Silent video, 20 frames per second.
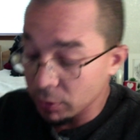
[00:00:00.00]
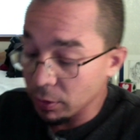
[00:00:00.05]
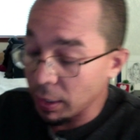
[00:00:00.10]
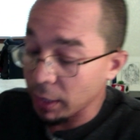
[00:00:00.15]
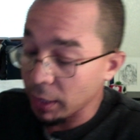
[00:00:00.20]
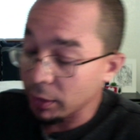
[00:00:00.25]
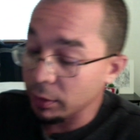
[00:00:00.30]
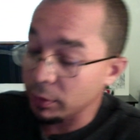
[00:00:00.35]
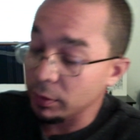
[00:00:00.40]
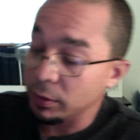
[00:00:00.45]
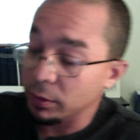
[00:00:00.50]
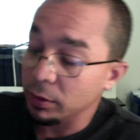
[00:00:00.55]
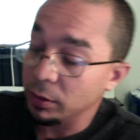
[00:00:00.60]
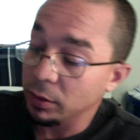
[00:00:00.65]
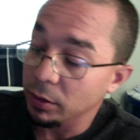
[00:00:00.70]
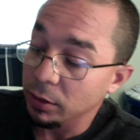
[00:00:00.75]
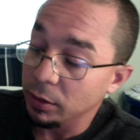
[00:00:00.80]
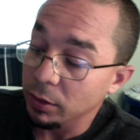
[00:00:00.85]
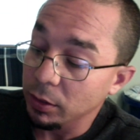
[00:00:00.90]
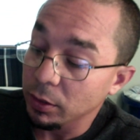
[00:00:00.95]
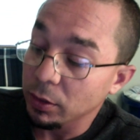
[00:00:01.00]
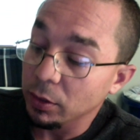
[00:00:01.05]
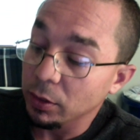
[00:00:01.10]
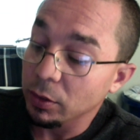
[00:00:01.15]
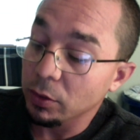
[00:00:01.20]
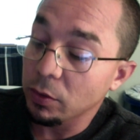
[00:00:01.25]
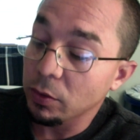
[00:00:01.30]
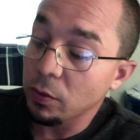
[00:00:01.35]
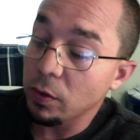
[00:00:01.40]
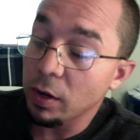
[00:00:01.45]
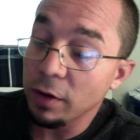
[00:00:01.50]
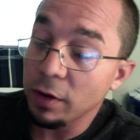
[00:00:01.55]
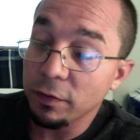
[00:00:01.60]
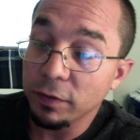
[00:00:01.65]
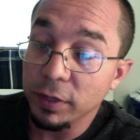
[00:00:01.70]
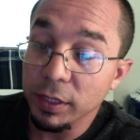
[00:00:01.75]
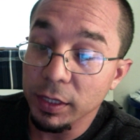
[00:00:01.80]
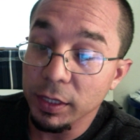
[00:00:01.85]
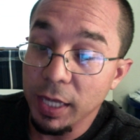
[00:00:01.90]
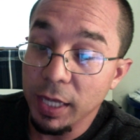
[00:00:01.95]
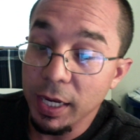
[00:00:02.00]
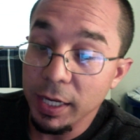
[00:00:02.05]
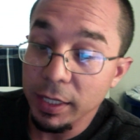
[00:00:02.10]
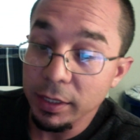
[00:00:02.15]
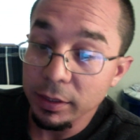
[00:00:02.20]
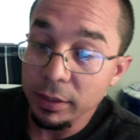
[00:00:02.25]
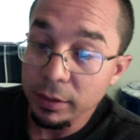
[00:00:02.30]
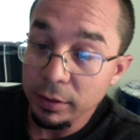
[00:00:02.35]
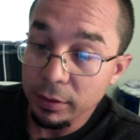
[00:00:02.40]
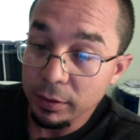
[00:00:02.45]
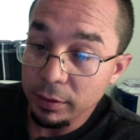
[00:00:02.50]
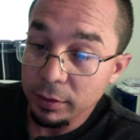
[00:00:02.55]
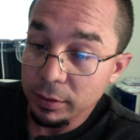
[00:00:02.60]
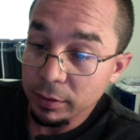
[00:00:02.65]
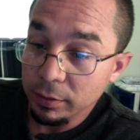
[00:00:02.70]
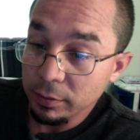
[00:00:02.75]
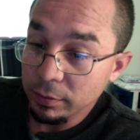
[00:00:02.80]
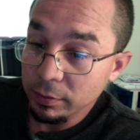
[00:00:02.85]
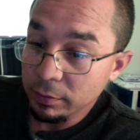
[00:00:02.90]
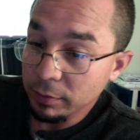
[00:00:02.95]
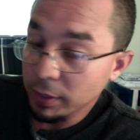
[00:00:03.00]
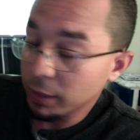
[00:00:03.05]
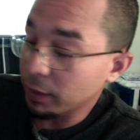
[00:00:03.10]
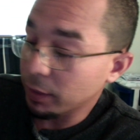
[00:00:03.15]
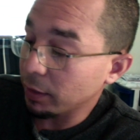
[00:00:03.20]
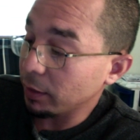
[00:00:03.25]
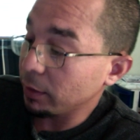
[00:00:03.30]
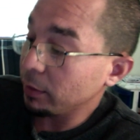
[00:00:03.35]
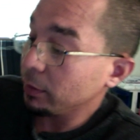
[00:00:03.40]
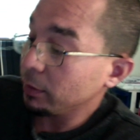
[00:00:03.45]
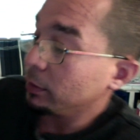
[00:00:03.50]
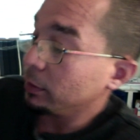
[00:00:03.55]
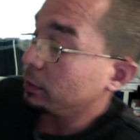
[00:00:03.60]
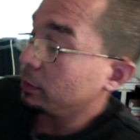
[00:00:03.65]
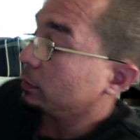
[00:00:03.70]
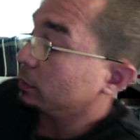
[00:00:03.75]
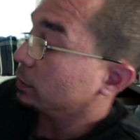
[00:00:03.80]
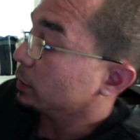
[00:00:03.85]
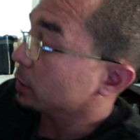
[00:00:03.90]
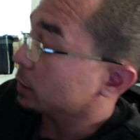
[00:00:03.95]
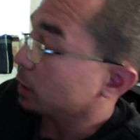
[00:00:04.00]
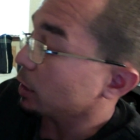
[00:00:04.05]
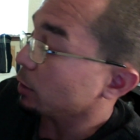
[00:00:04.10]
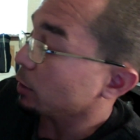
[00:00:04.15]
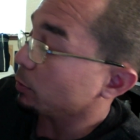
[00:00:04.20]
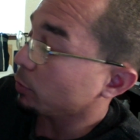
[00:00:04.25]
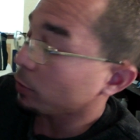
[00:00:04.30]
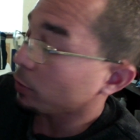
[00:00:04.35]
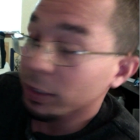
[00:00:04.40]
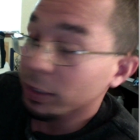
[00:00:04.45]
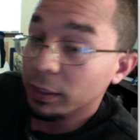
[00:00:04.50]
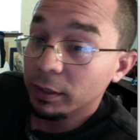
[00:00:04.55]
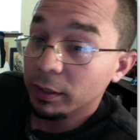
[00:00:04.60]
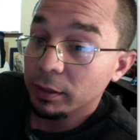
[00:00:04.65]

I could go off of the line right there, the center point,